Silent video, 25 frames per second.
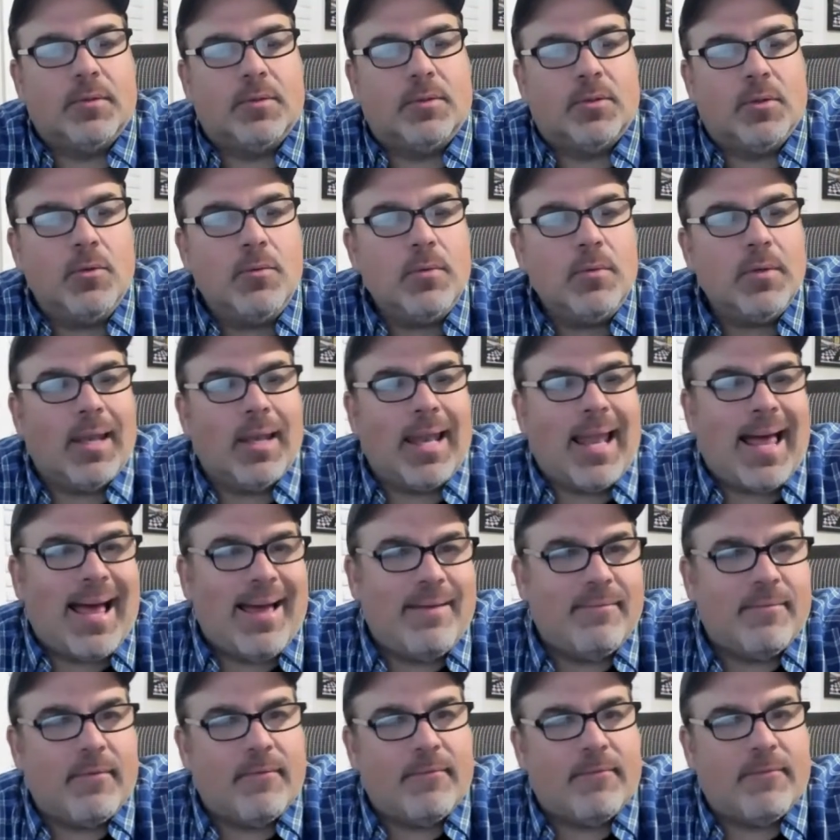Do a
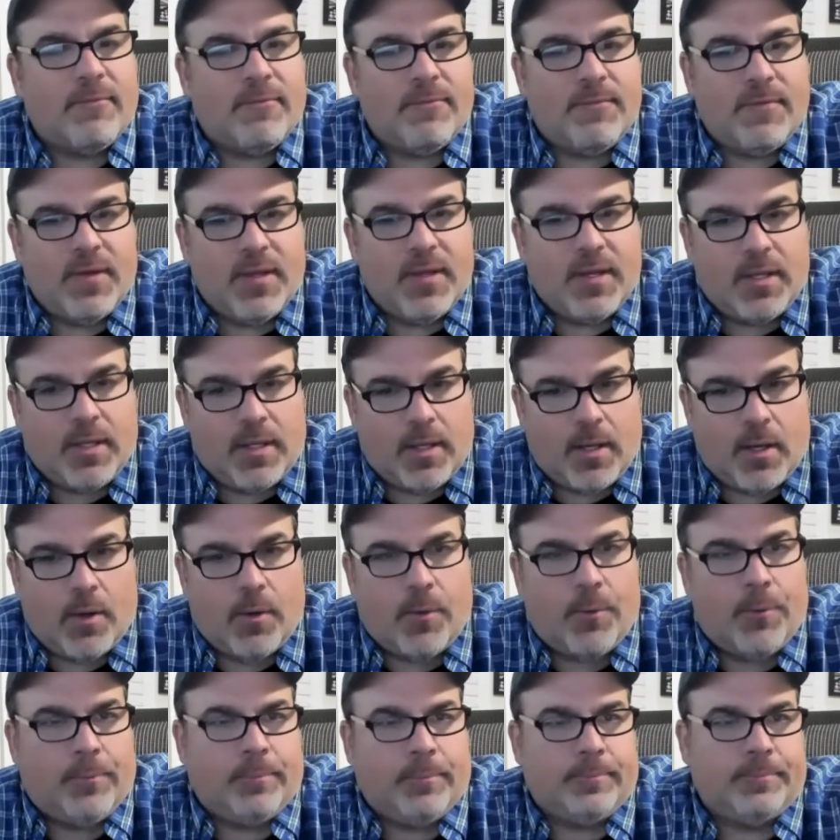live
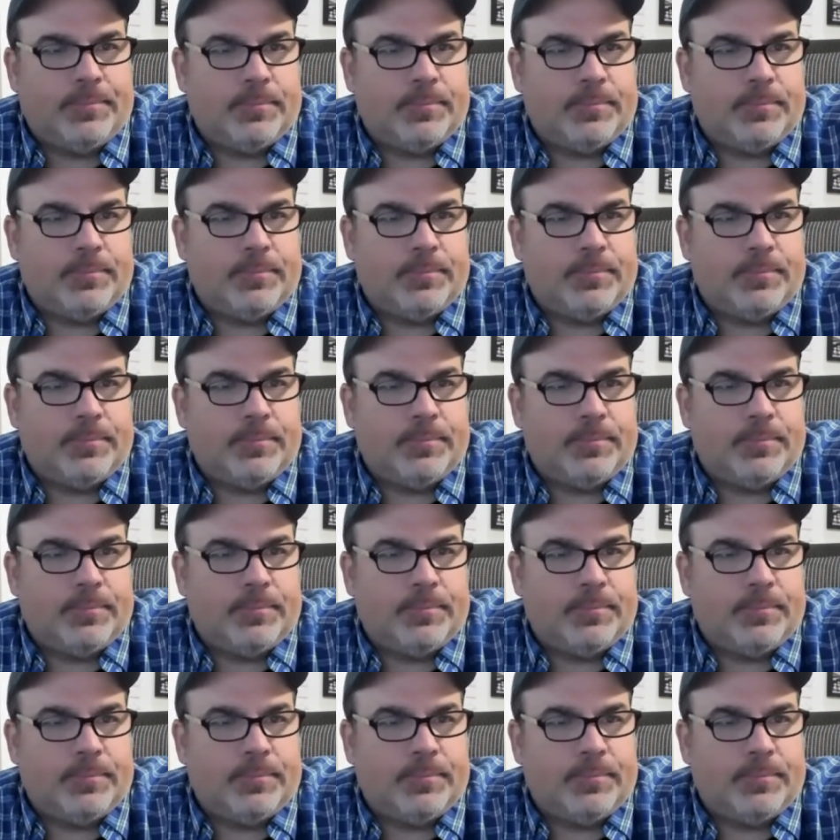video.